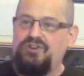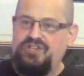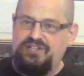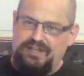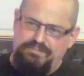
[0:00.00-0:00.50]

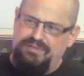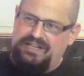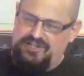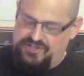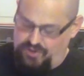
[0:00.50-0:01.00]
She
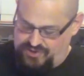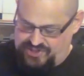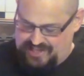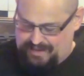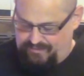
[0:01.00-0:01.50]
deliberately does not
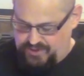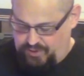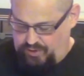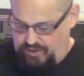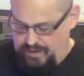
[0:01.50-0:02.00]
slam the
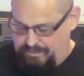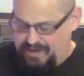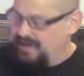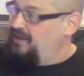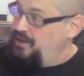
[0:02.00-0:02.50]
door,
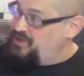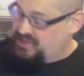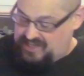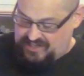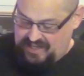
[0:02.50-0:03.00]
but
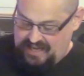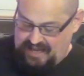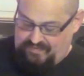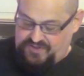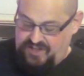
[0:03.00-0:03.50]
closes it
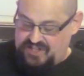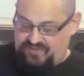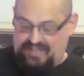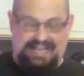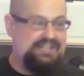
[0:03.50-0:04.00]
and turns
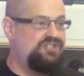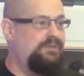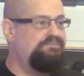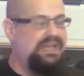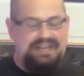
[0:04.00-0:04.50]
the latch
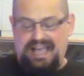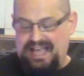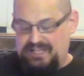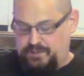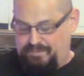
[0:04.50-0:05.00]
and
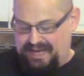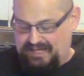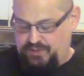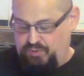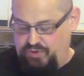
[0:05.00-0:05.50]
heads
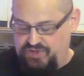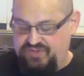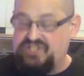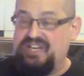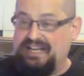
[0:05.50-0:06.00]
back towards
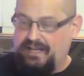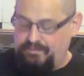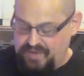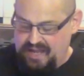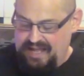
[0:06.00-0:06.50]
the sink,
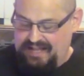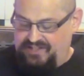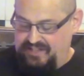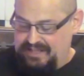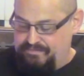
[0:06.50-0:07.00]

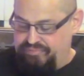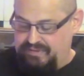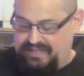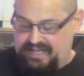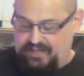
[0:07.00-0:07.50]

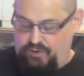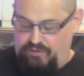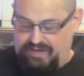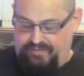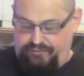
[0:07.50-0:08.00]
deliberately
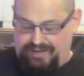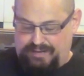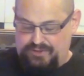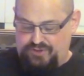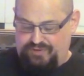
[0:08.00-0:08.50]
ignoring the
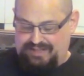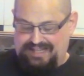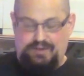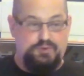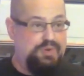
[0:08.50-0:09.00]
fragment of
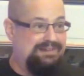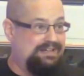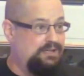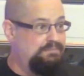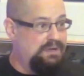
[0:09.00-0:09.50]
cloud
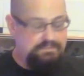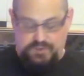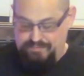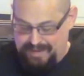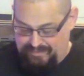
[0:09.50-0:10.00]
wearing her
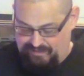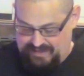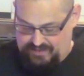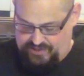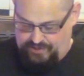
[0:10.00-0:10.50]
mum's
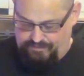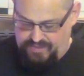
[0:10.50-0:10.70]
memories.